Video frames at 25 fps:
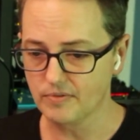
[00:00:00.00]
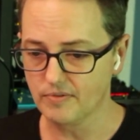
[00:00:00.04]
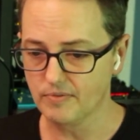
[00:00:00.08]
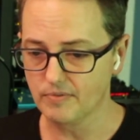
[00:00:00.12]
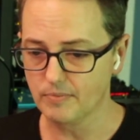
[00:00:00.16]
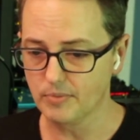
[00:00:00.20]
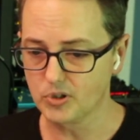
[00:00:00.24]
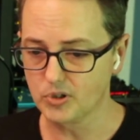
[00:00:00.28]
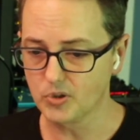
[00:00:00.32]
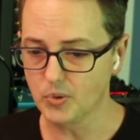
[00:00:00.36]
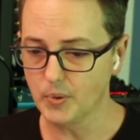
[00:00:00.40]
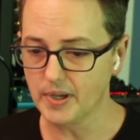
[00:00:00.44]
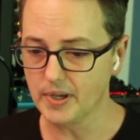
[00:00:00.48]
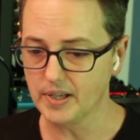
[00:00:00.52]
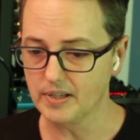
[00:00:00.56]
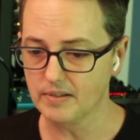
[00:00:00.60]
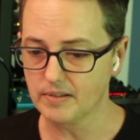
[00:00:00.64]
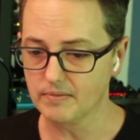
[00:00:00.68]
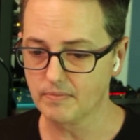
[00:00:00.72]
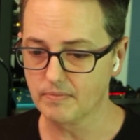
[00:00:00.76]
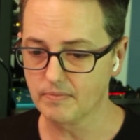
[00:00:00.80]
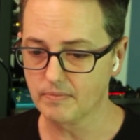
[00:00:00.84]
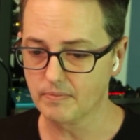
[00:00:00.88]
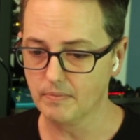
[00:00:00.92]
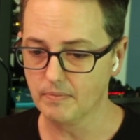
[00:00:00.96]

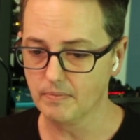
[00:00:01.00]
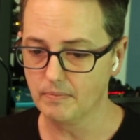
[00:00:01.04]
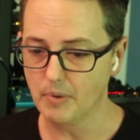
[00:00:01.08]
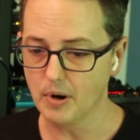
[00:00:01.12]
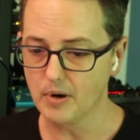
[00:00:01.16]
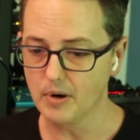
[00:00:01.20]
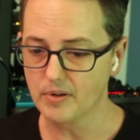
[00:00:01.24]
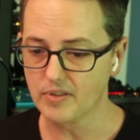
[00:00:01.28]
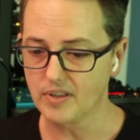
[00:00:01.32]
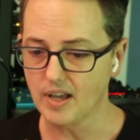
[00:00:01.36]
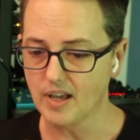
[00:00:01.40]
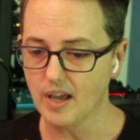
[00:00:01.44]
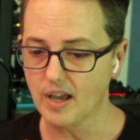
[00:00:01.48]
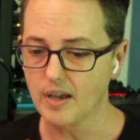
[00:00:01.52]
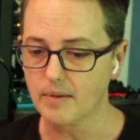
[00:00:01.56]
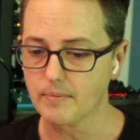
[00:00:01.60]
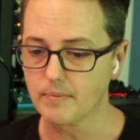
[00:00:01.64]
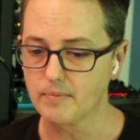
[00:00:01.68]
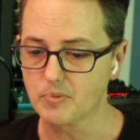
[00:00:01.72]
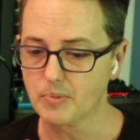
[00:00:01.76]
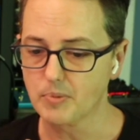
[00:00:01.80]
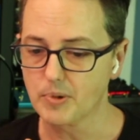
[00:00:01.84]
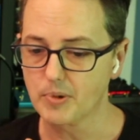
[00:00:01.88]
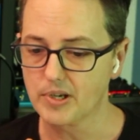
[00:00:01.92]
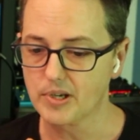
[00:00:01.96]
between both
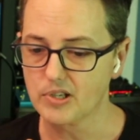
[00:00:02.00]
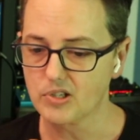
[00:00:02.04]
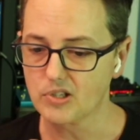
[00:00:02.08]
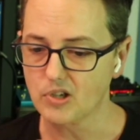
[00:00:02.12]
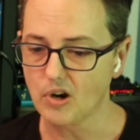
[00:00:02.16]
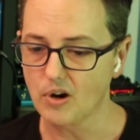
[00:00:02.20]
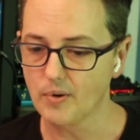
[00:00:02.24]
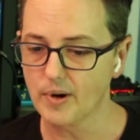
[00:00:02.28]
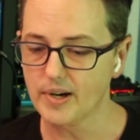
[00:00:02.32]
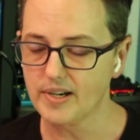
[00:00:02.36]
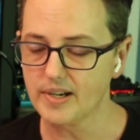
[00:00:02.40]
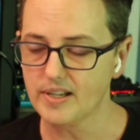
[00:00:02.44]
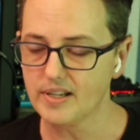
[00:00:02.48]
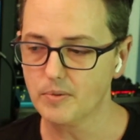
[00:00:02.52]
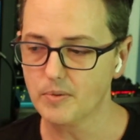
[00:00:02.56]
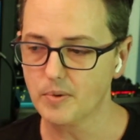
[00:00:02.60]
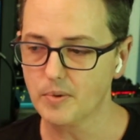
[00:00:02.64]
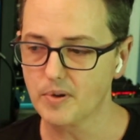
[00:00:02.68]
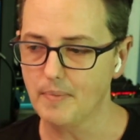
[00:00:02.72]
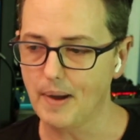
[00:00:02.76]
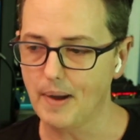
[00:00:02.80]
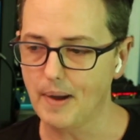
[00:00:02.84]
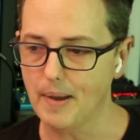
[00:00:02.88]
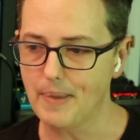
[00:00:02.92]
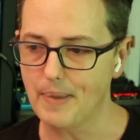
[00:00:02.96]
games, because already
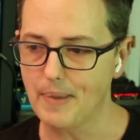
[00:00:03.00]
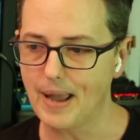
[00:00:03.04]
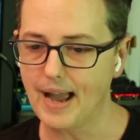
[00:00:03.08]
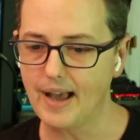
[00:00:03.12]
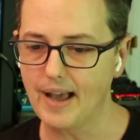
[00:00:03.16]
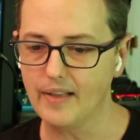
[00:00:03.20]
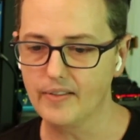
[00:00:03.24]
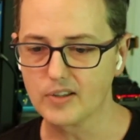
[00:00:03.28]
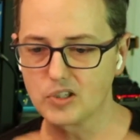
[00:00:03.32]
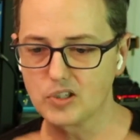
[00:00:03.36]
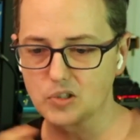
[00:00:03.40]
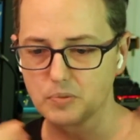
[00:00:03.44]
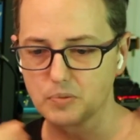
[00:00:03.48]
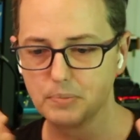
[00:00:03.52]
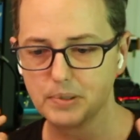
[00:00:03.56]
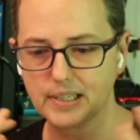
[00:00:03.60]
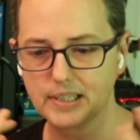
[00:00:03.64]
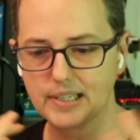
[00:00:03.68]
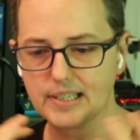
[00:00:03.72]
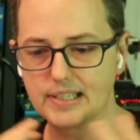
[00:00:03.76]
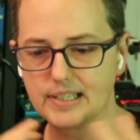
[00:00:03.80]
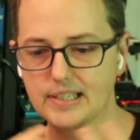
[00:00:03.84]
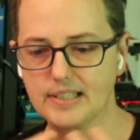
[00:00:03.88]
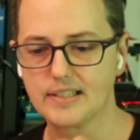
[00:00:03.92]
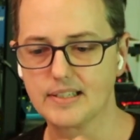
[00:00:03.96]
with my palettes
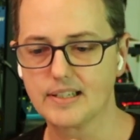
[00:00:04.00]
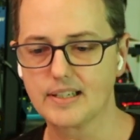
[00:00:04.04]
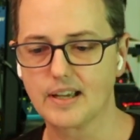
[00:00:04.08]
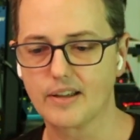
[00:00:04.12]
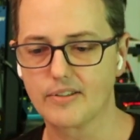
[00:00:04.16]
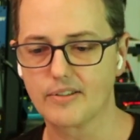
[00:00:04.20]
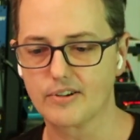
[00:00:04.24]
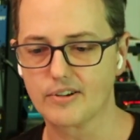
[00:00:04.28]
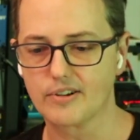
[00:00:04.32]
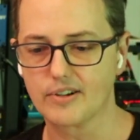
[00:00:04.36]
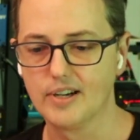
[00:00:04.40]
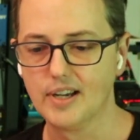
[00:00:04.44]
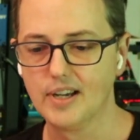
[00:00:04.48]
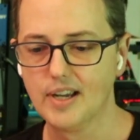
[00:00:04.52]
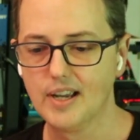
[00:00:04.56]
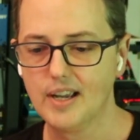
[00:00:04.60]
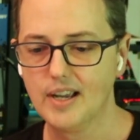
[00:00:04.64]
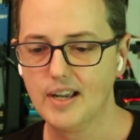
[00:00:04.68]
bleeding together,